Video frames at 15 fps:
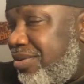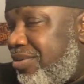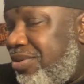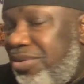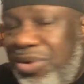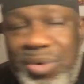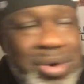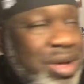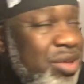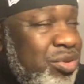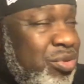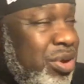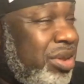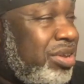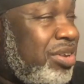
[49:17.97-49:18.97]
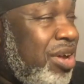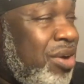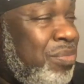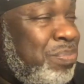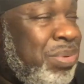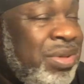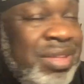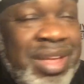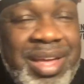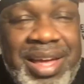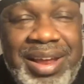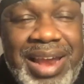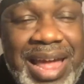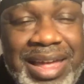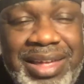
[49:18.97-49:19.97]
Who is Kristaps?
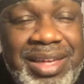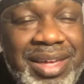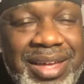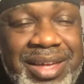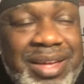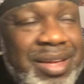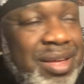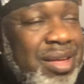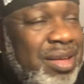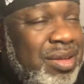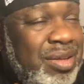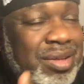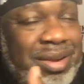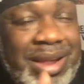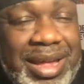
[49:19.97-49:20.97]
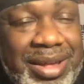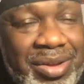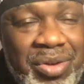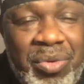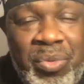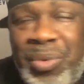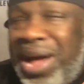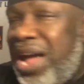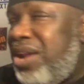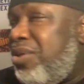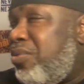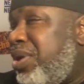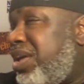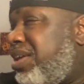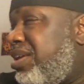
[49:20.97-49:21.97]
Like, why
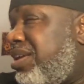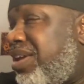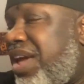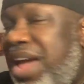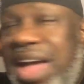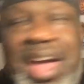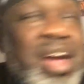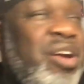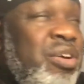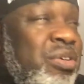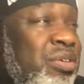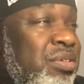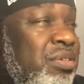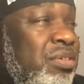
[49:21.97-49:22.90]
do we care?